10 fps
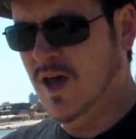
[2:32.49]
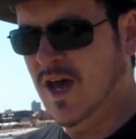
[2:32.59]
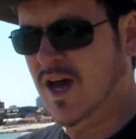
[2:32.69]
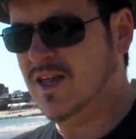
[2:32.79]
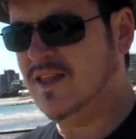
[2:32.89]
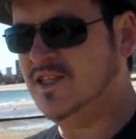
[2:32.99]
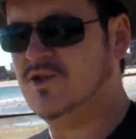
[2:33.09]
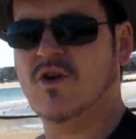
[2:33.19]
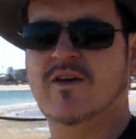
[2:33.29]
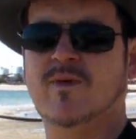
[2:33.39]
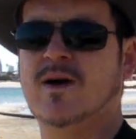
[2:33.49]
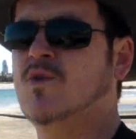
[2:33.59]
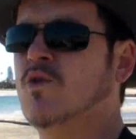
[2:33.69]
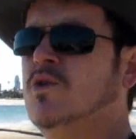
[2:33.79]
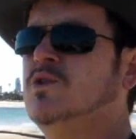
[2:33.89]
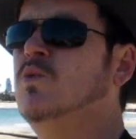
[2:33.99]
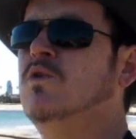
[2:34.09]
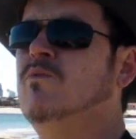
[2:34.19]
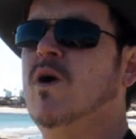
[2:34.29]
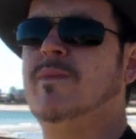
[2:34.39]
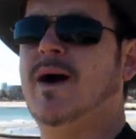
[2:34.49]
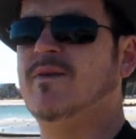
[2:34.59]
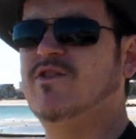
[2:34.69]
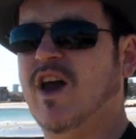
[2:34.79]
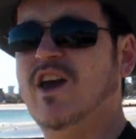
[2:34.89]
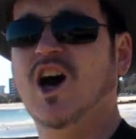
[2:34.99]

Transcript: uh, these drive-by morons will pop up and say,